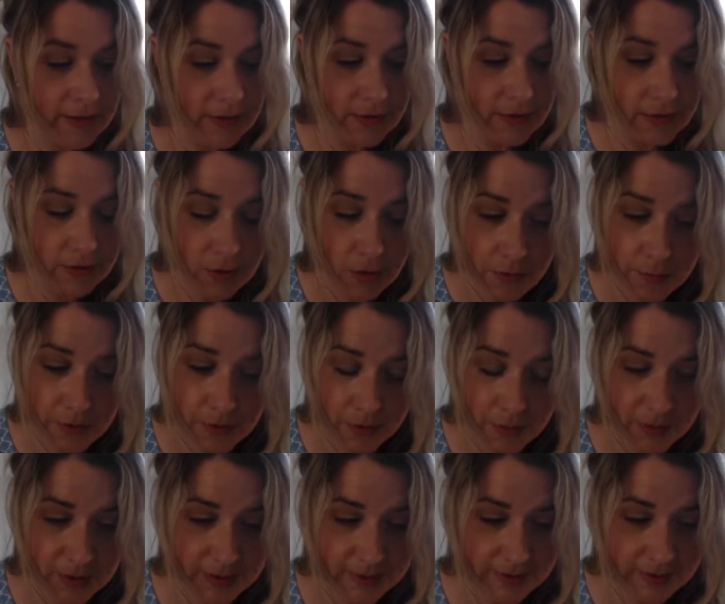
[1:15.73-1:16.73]
stop the
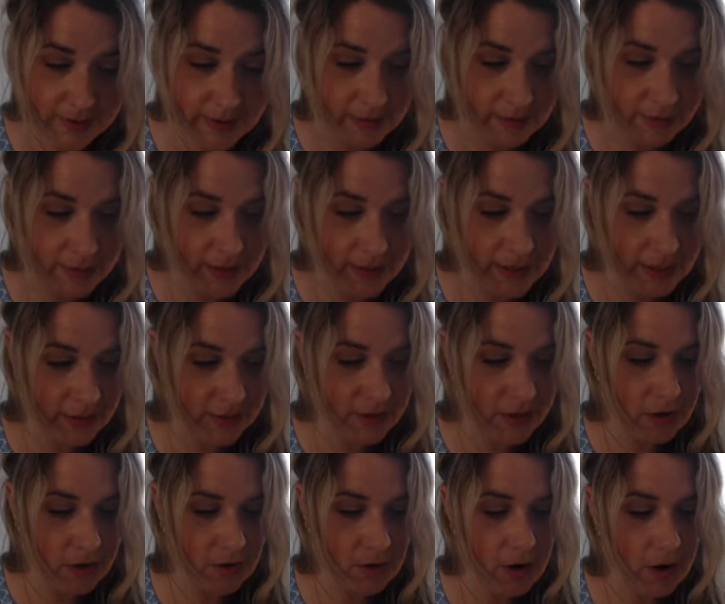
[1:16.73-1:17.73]
princess feeling
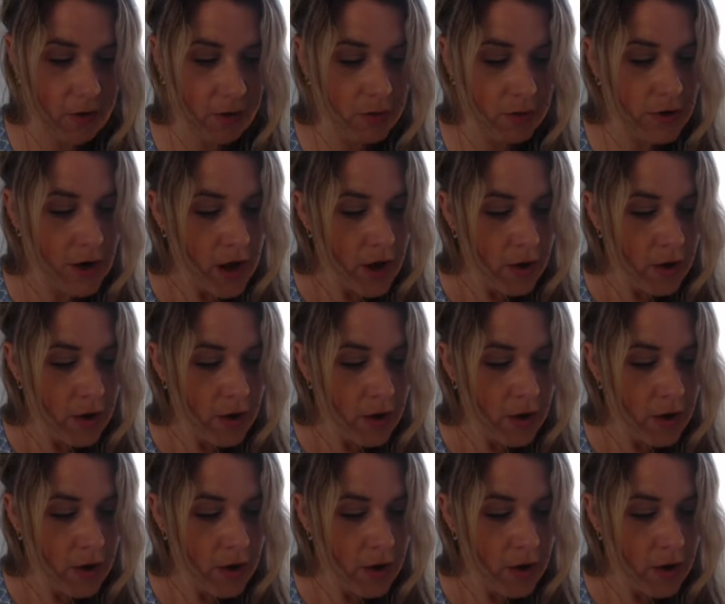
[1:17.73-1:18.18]
so cold